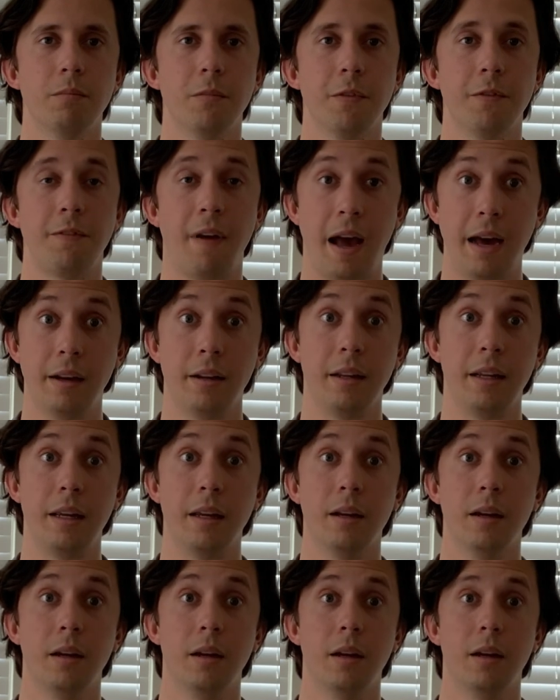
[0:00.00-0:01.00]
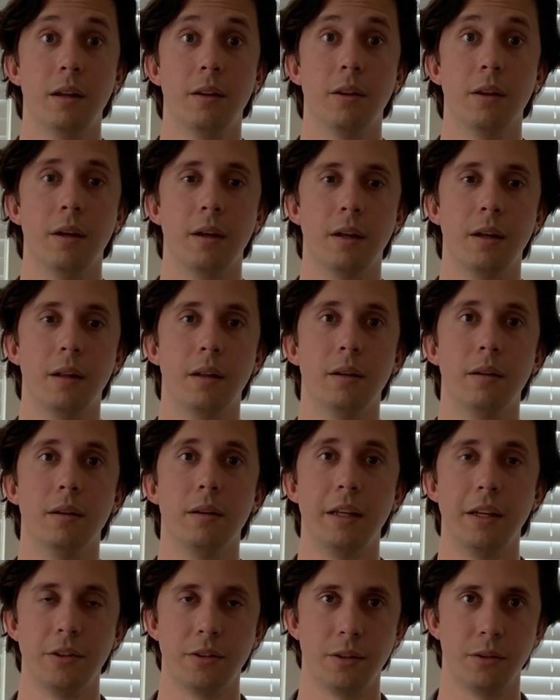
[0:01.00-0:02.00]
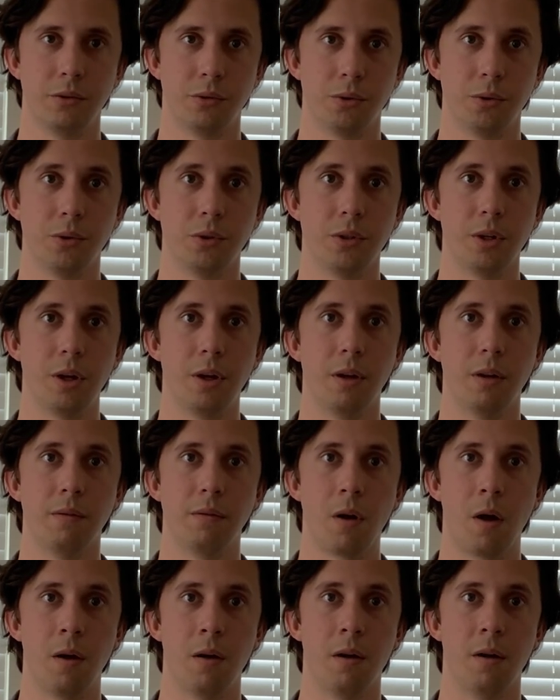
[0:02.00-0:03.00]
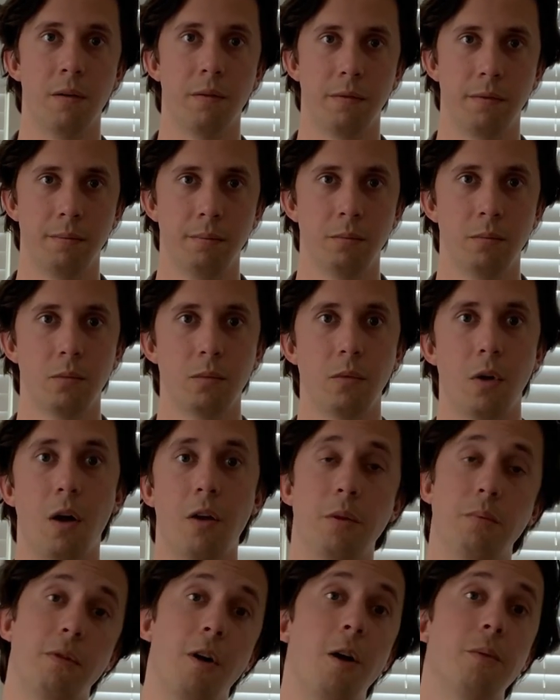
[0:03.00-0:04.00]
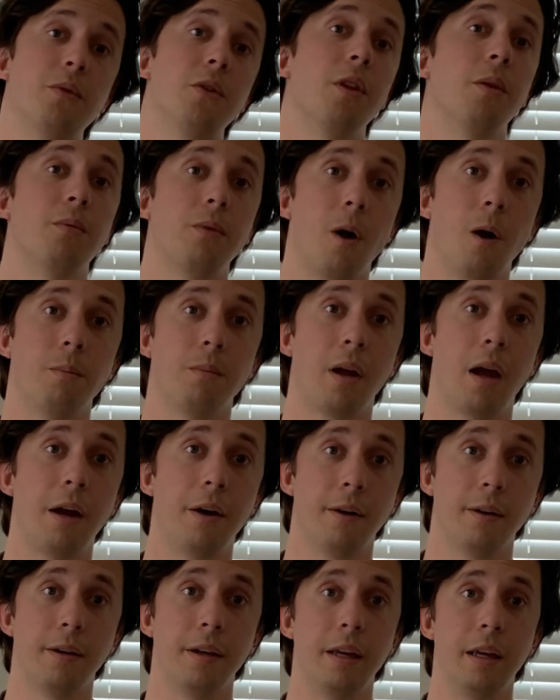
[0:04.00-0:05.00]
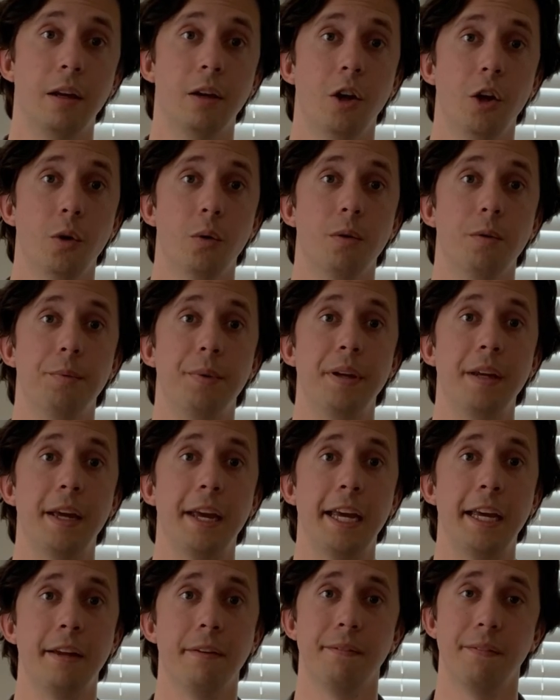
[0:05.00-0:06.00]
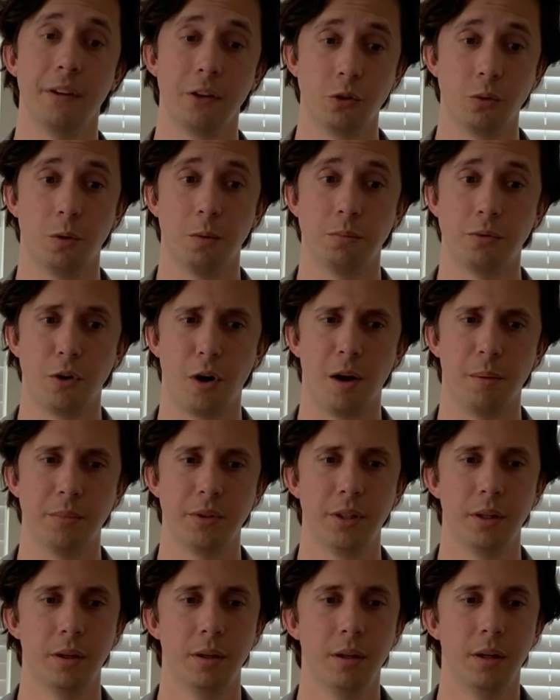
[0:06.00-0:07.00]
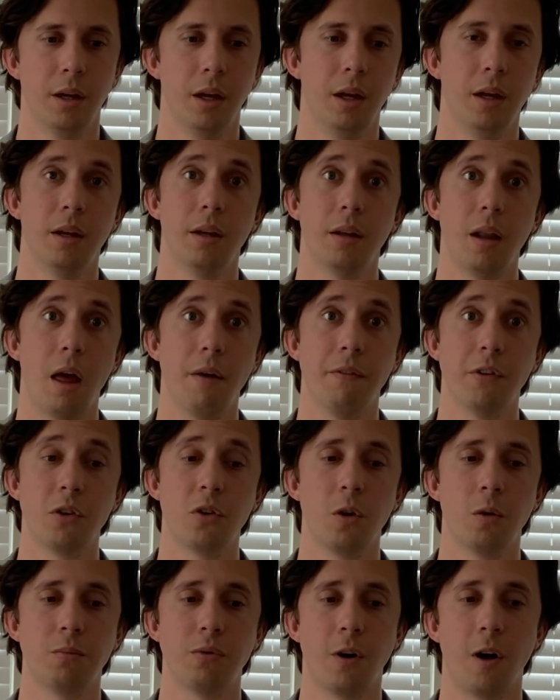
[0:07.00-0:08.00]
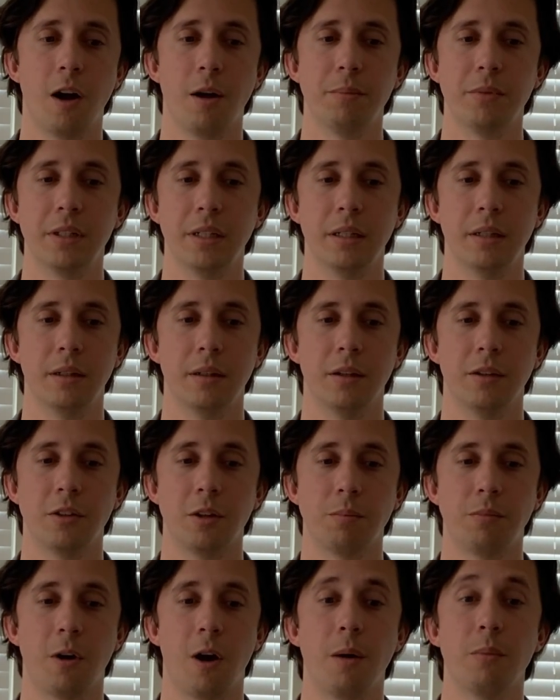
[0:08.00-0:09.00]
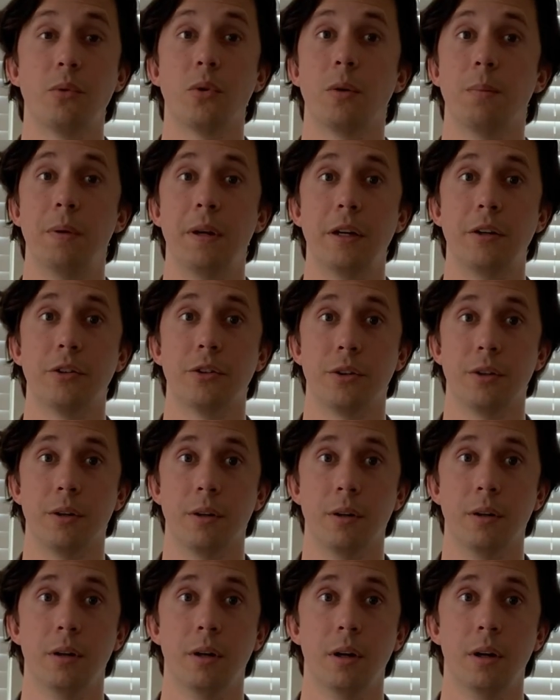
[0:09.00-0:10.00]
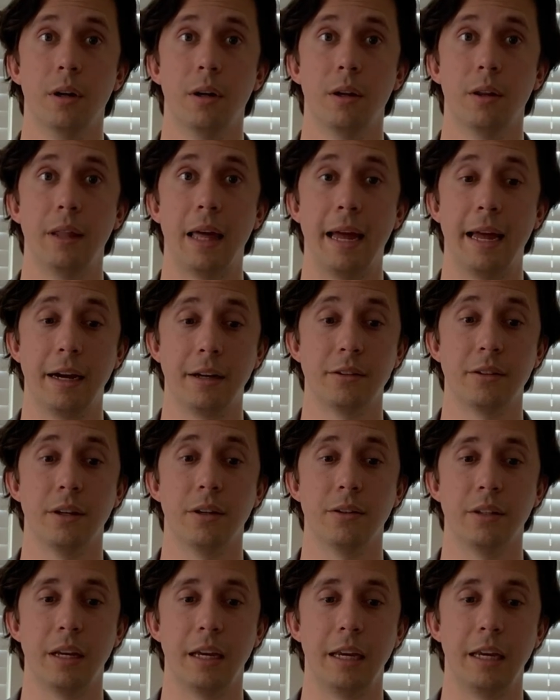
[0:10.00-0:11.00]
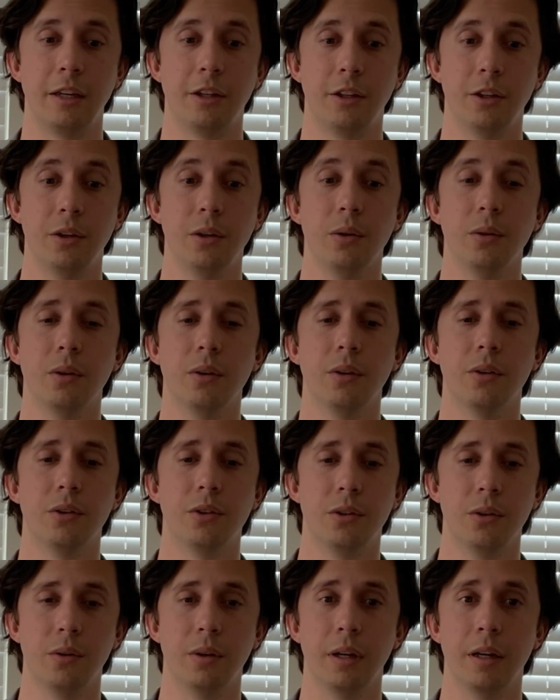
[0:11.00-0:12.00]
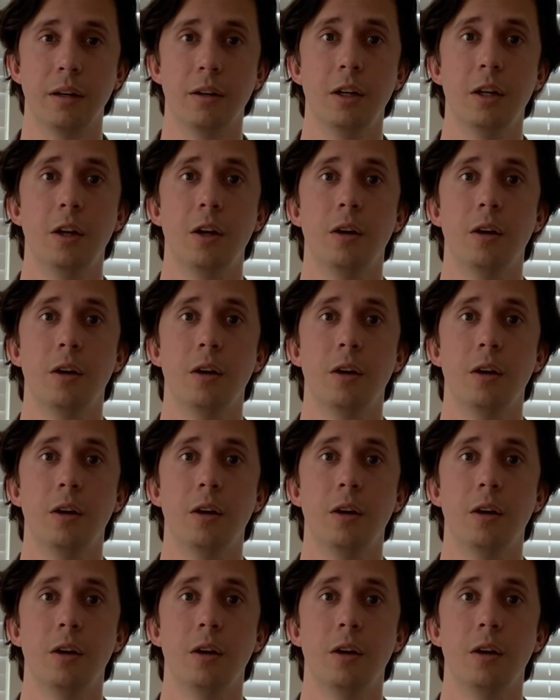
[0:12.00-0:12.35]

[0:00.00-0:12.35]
Finally, the least intrusive of all the prompts in the prompt hierarchy would be a visual prompt. A visual prompt is a prompt or a picture that acts as a cue to the student.